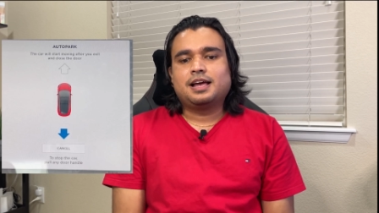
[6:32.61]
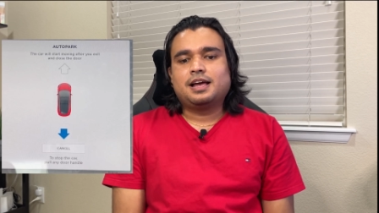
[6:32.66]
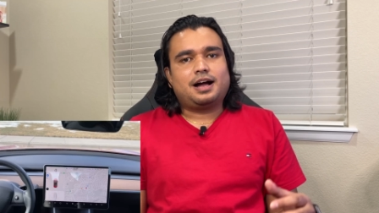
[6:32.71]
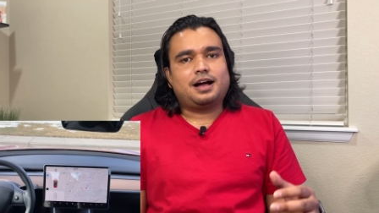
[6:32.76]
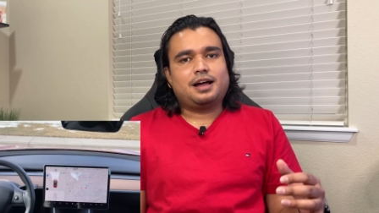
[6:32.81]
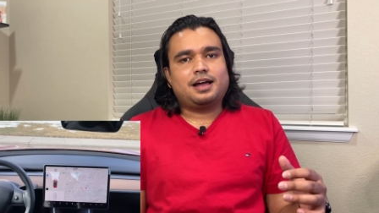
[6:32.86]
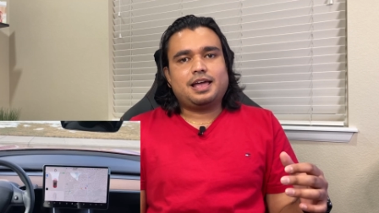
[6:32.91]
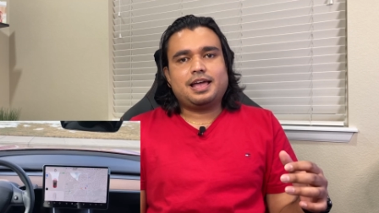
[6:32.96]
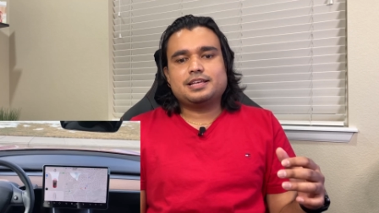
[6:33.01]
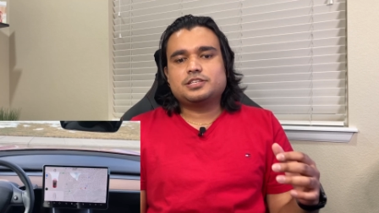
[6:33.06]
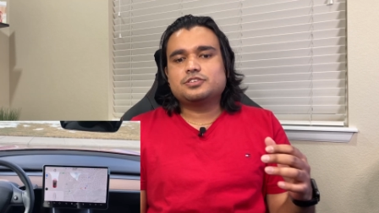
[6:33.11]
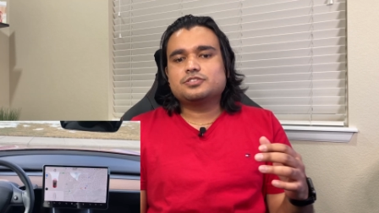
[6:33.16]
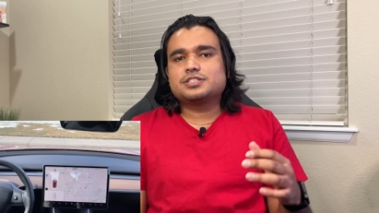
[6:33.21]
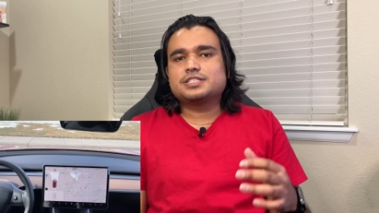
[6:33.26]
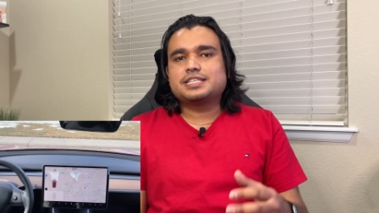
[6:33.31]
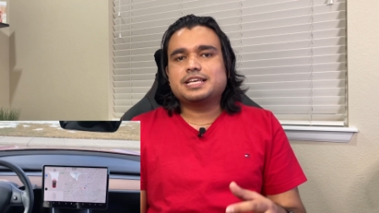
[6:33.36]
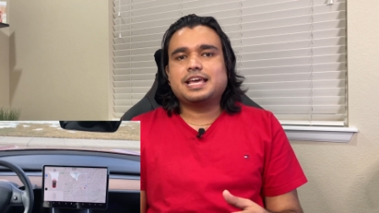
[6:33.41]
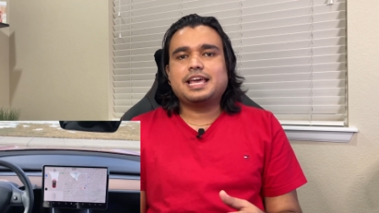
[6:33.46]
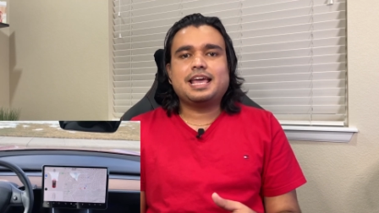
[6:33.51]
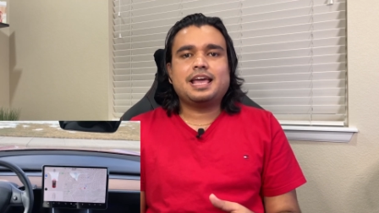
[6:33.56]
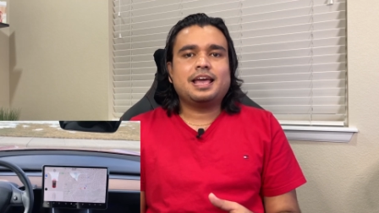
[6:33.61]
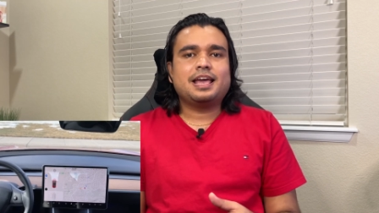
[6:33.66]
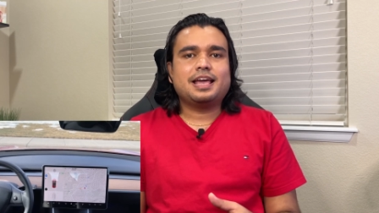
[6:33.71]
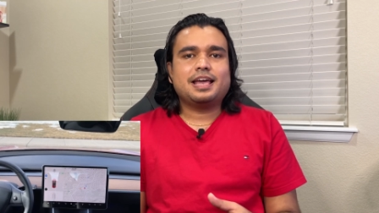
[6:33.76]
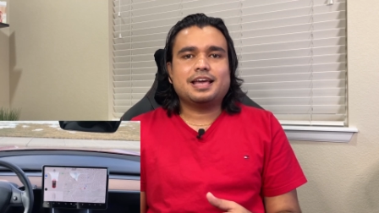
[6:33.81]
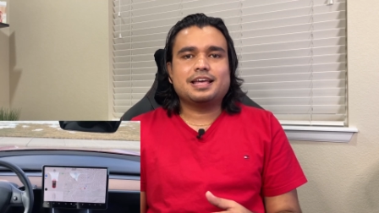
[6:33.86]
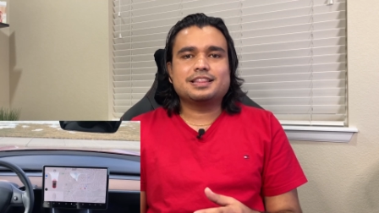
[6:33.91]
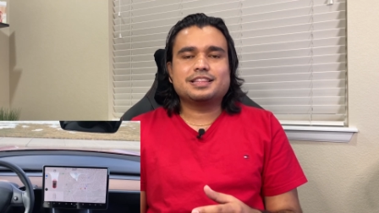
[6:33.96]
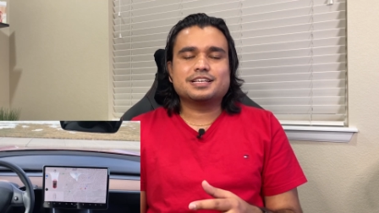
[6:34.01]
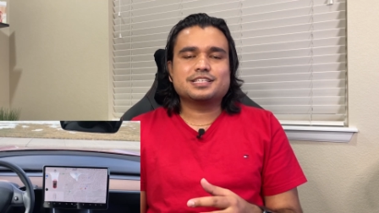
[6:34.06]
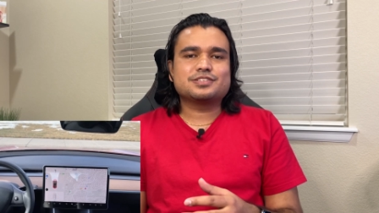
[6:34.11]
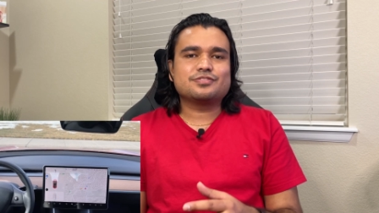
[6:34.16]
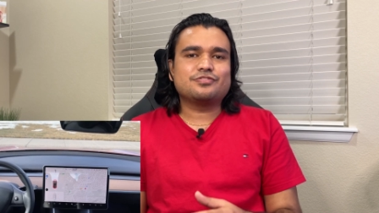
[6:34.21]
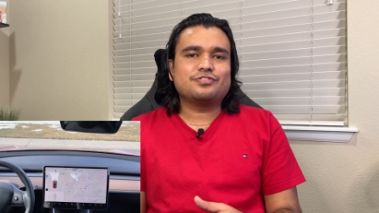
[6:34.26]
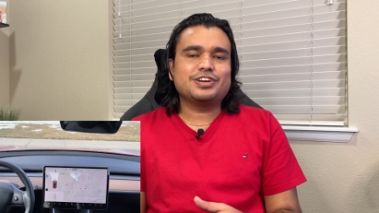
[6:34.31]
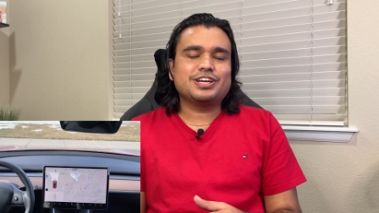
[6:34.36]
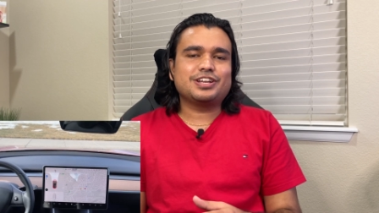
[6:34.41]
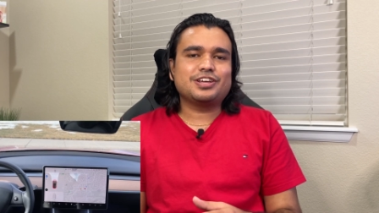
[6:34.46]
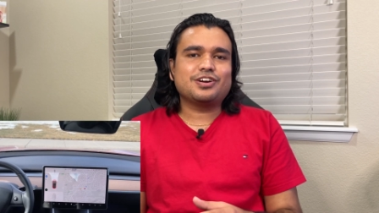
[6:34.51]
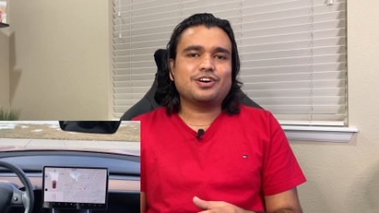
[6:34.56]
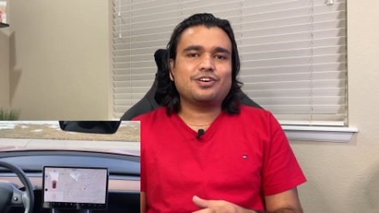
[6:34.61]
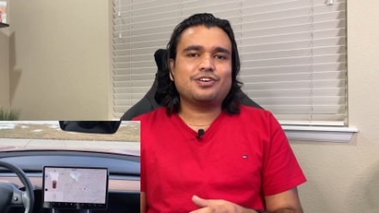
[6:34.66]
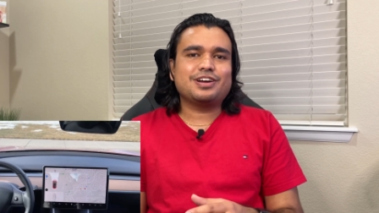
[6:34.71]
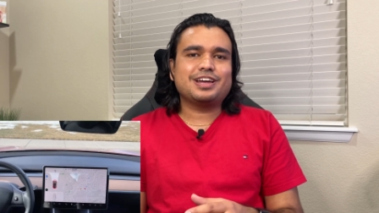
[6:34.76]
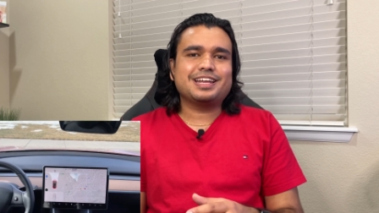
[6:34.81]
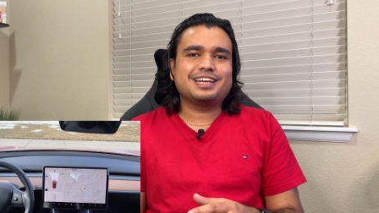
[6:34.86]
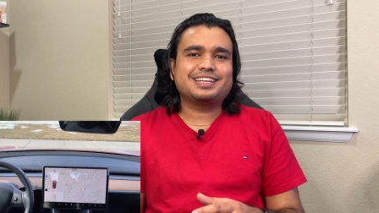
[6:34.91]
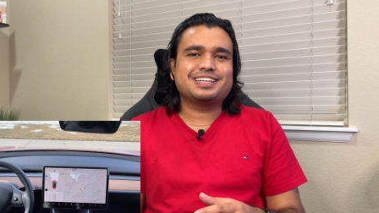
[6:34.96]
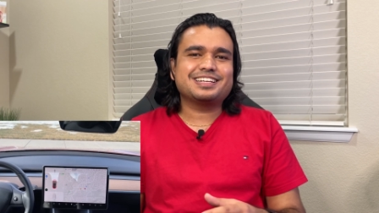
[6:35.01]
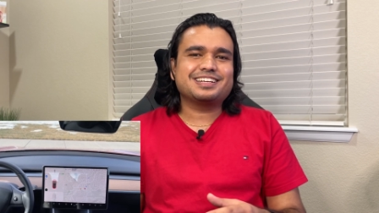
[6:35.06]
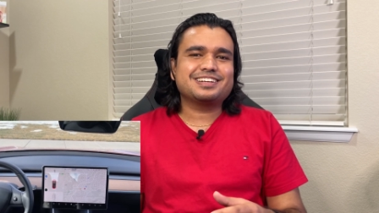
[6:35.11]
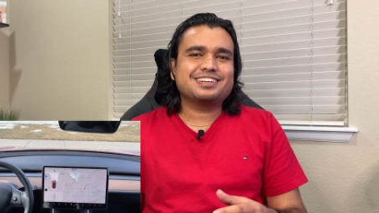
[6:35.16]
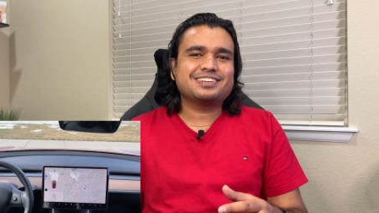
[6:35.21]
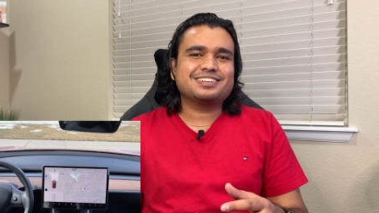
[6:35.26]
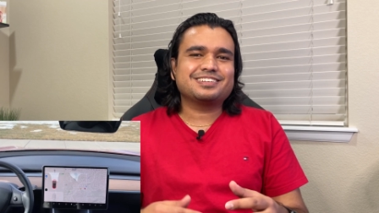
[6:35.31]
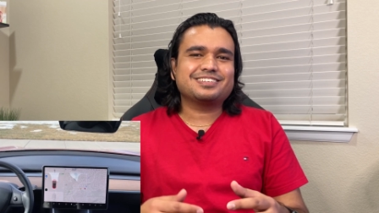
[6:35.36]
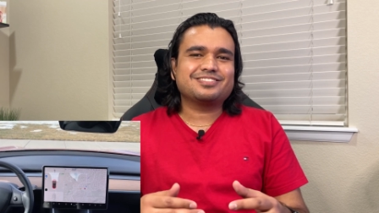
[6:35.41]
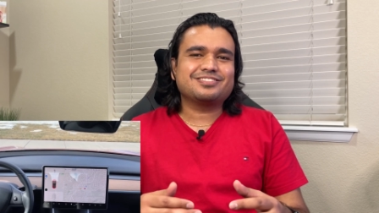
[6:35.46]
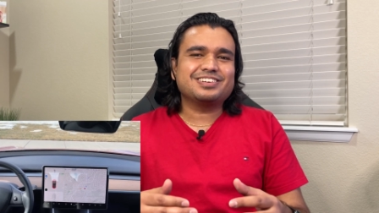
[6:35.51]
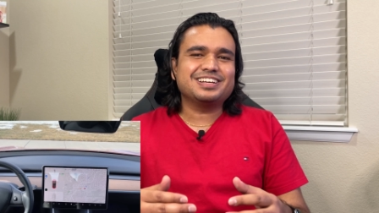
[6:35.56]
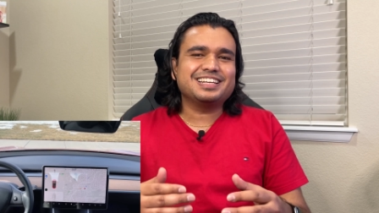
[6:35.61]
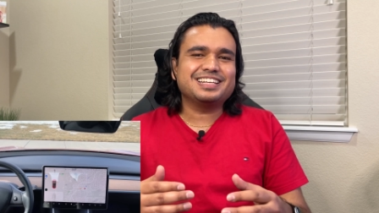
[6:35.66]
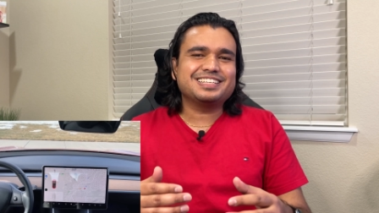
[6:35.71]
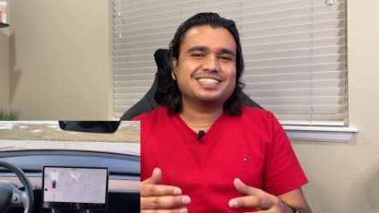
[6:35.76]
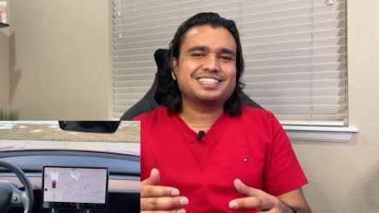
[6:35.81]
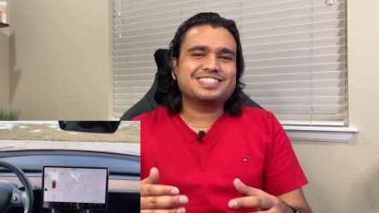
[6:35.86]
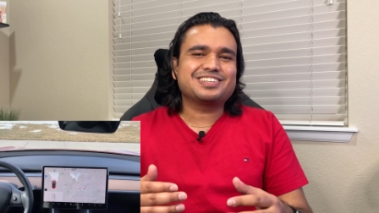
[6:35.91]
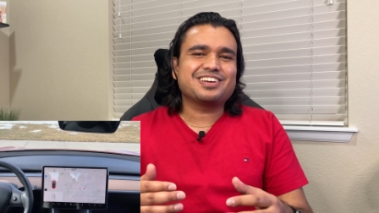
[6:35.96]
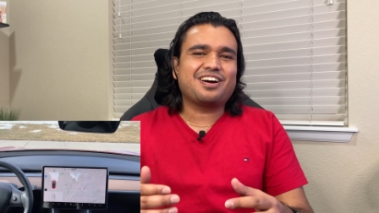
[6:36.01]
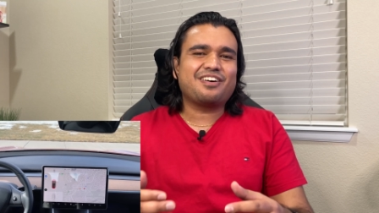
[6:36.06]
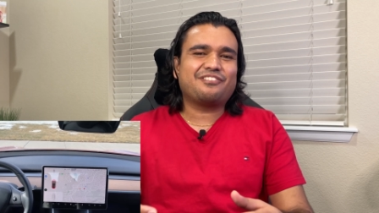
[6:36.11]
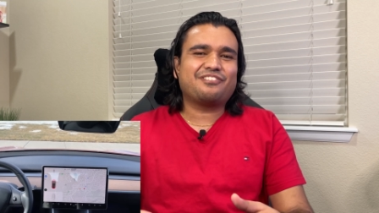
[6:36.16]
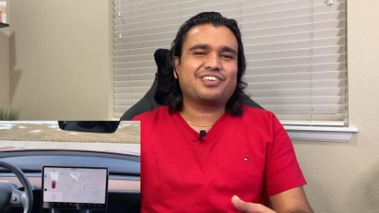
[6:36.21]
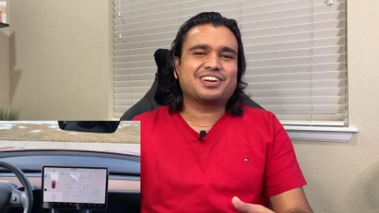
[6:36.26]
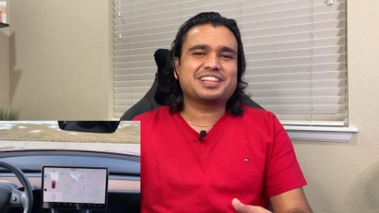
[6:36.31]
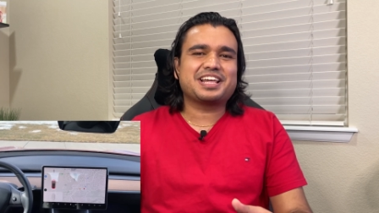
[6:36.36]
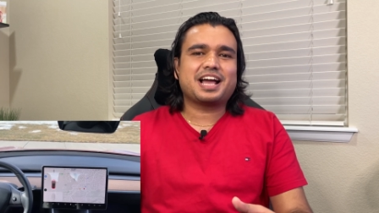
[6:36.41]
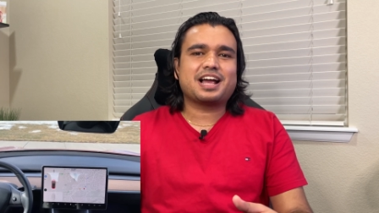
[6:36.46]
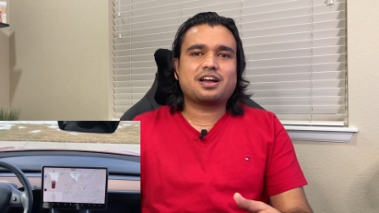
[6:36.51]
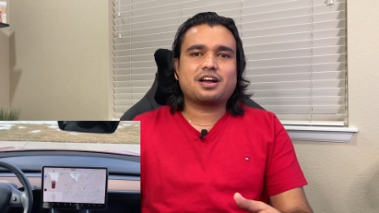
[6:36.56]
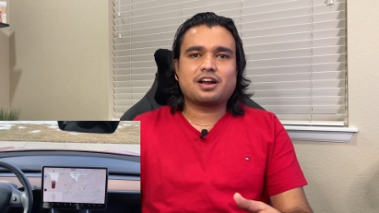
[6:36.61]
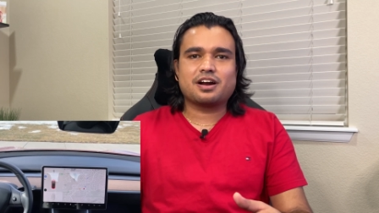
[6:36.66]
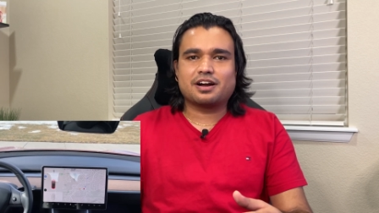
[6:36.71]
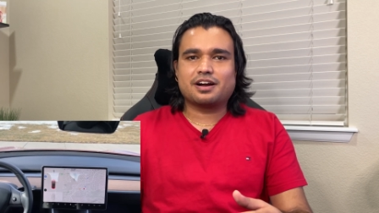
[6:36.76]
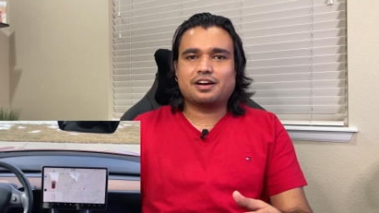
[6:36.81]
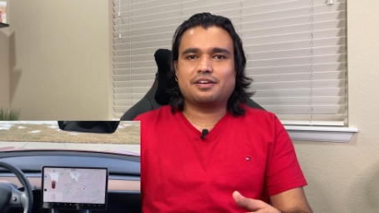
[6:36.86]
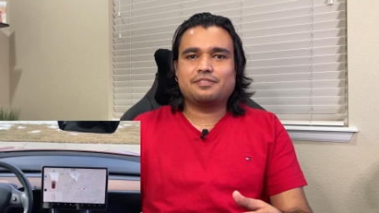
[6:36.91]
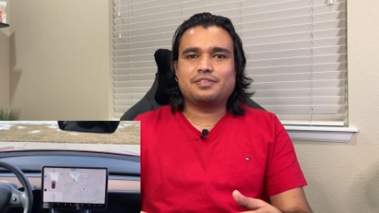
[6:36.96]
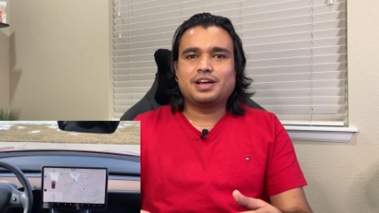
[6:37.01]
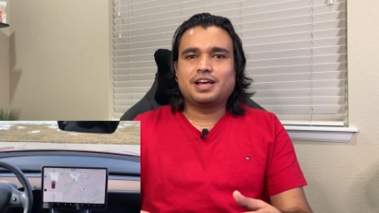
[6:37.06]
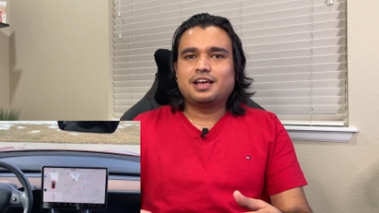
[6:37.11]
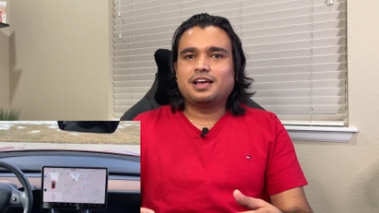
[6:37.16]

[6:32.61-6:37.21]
As you see in this video, it didn't really stop for that curve.